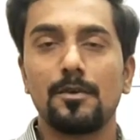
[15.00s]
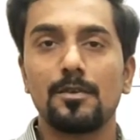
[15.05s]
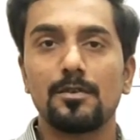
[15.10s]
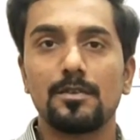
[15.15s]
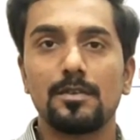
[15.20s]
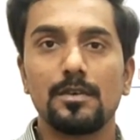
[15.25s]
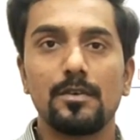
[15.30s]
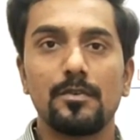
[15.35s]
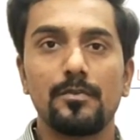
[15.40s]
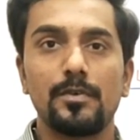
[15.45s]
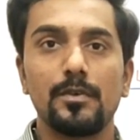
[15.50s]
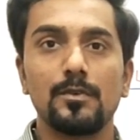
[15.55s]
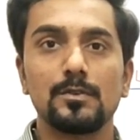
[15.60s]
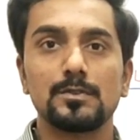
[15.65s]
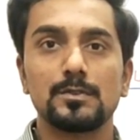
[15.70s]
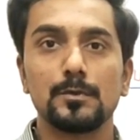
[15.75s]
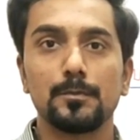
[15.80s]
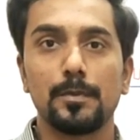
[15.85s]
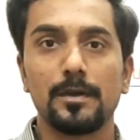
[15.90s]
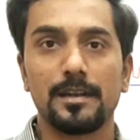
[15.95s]
few super
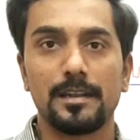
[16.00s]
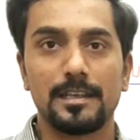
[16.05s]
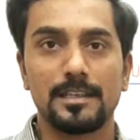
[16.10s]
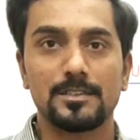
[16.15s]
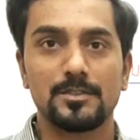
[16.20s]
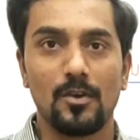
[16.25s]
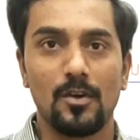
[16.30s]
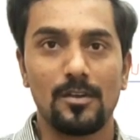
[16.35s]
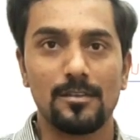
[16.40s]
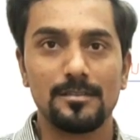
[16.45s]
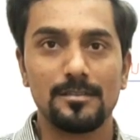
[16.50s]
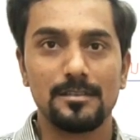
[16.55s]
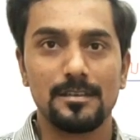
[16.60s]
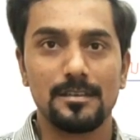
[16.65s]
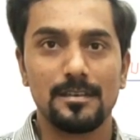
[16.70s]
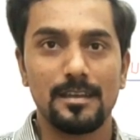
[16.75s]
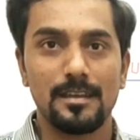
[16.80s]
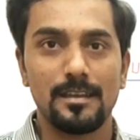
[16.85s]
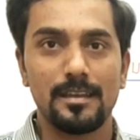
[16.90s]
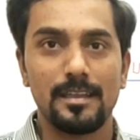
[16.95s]
tricks on
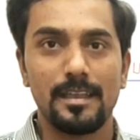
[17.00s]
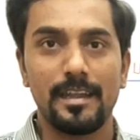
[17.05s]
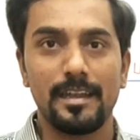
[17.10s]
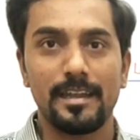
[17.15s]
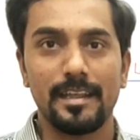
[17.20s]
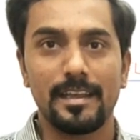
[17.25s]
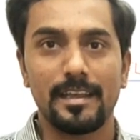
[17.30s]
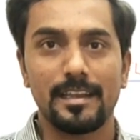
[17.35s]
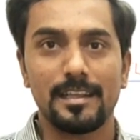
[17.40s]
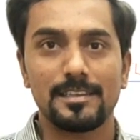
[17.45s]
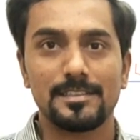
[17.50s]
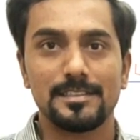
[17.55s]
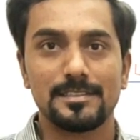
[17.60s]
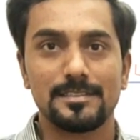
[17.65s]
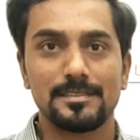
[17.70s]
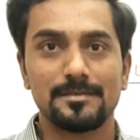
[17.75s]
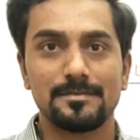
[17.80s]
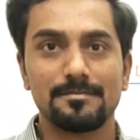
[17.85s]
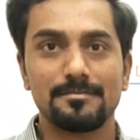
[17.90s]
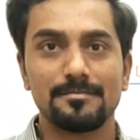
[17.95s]
integration.
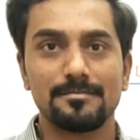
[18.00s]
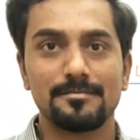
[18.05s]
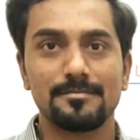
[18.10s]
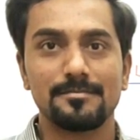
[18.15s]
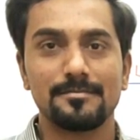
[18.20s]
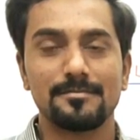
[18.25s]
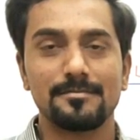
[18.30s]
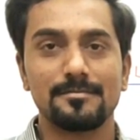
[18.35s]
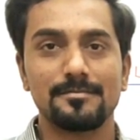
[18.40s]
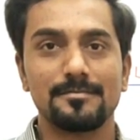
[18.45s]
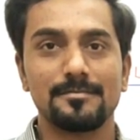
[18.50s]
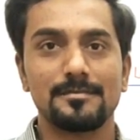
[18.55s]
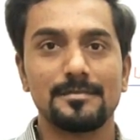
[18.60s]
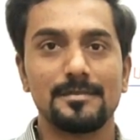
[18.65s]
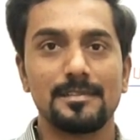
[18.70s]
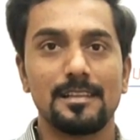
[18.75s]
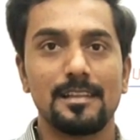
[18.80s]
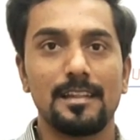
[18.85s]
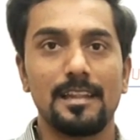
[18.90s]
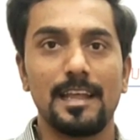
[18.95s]

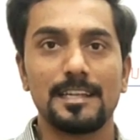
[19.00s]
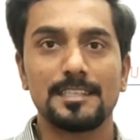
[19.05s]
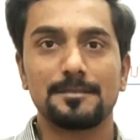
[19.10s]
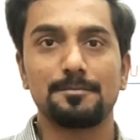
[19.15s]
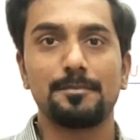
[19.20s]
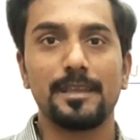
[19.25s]
Let's begin the